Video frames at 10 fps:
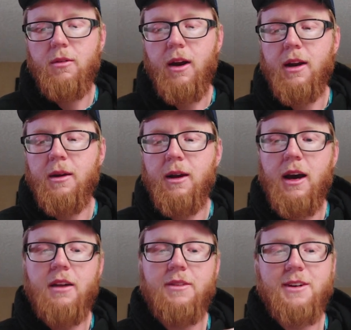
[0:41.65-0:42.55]
right, and
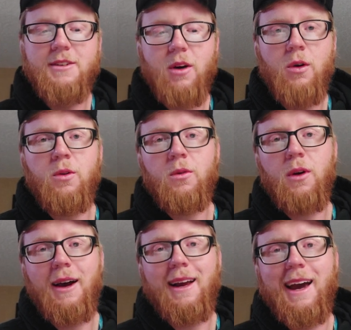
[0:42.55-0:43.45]
kind of his
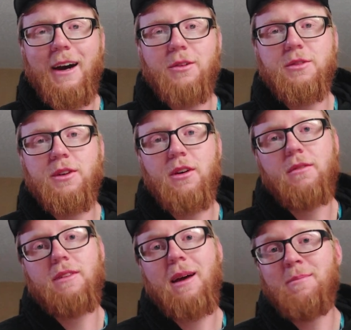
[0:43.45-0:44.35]
own account
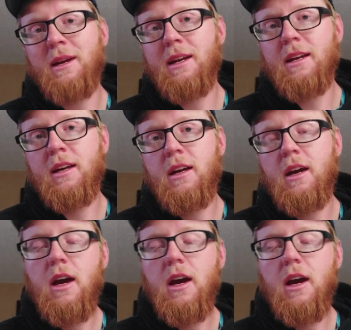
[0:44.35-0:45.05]
of that meeting,